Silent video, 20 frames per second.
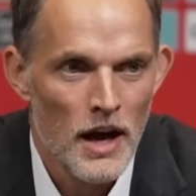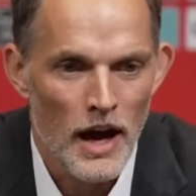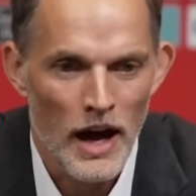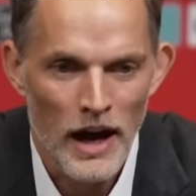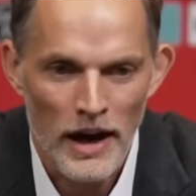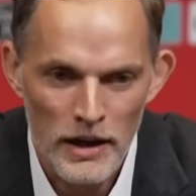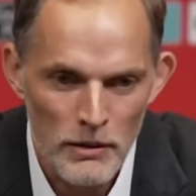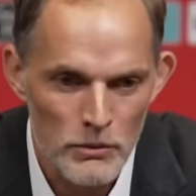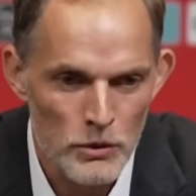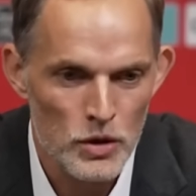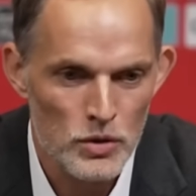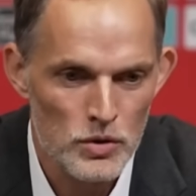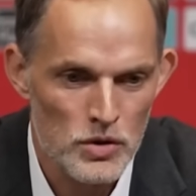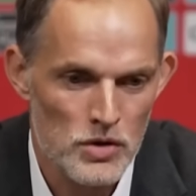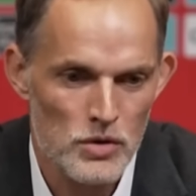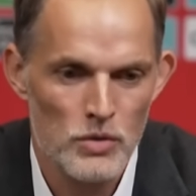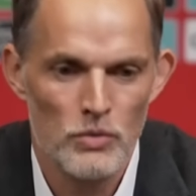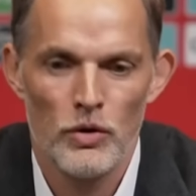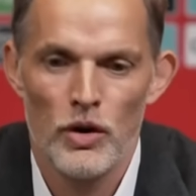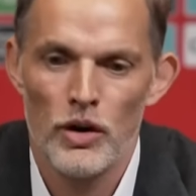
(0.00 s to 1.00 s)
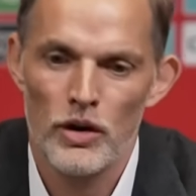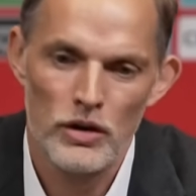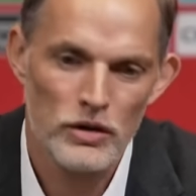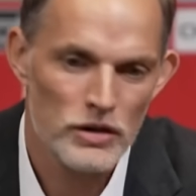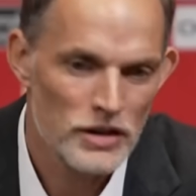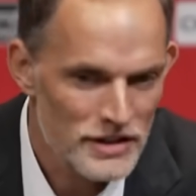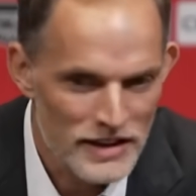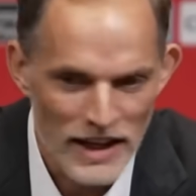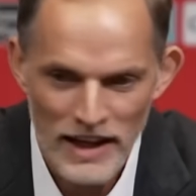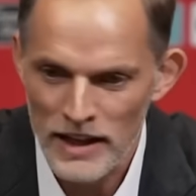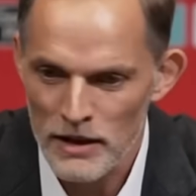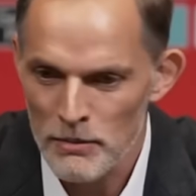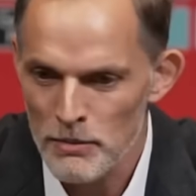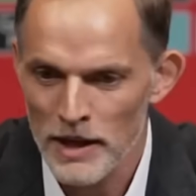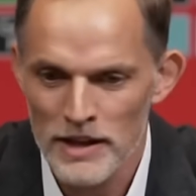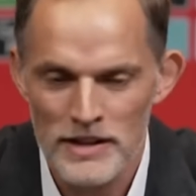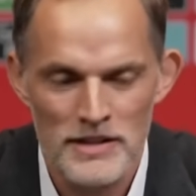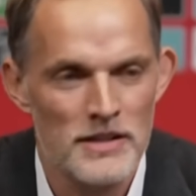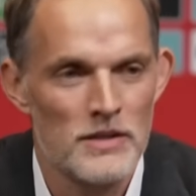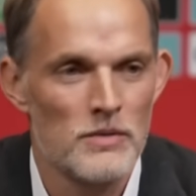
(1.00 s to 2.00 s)
I am used to work on a daily
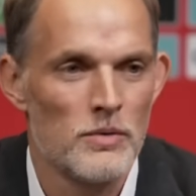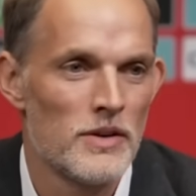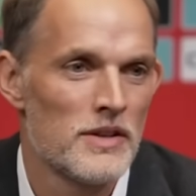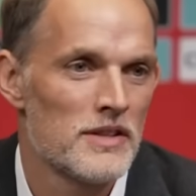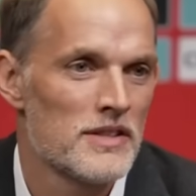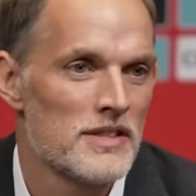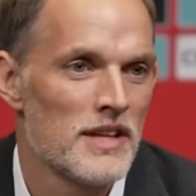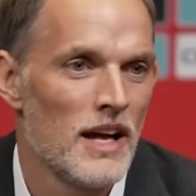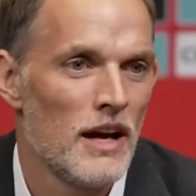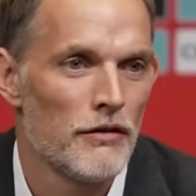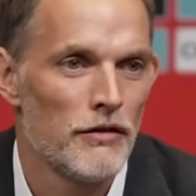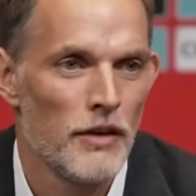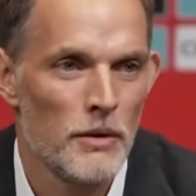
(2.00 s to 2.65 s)
basis with the staff.